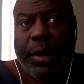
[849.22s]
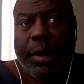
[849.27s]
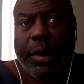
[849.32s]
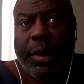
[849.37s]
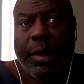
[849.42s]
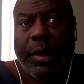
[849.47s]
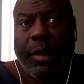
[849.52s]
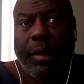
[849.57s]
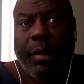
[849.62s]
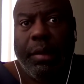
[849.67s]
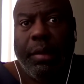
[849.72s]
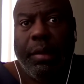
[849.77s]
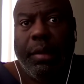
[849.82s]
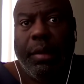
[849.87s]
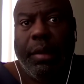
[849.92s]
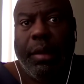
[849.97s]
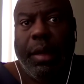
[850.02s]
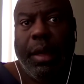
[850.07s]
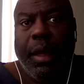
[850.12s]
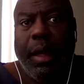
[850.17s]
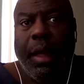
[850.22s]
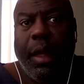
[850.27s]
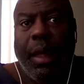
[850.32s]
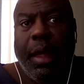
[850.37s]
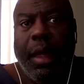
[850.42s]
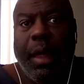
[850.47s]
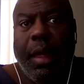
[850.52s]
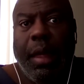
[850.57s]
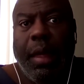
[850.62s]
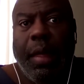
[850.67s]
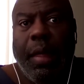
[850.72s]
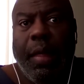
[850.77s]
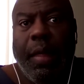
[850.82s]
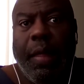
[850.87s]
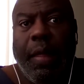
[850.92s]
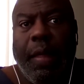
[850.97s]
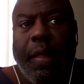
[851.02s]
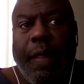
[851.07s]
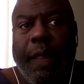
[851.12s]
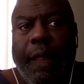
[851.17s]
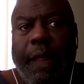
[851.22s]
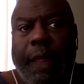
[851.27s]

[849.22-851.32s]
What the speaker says: No one is speaking in this clip.